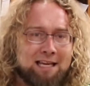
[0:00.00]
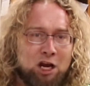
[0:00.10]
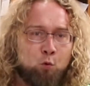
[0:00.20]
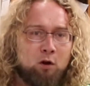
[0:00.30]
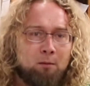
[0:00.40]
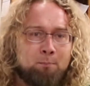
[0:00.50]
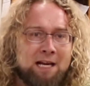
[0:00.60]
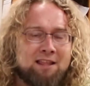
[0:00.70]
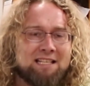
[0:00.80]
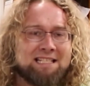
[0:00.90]
it will
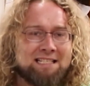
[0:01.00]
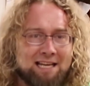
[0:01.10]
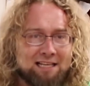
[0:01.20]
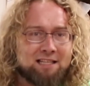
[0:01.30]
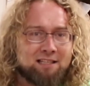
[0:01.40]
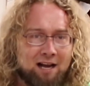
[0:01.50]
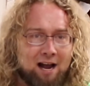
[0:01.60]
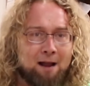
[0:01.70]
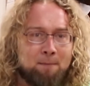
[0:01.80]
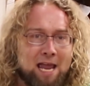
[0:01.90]
be the 6th
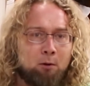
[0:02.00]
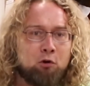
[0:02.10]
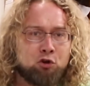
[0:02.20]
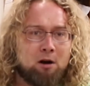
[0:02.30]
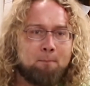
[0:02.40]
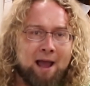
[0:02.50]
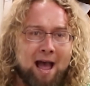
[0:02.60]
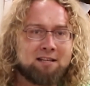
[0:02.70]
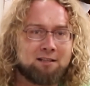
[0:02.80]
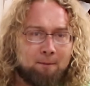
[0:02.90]
time Arizona
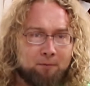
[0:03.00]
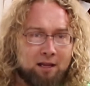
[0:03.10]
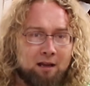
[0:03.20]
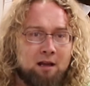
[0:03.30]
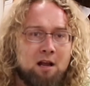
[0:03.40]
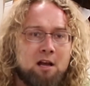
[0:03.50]
passed something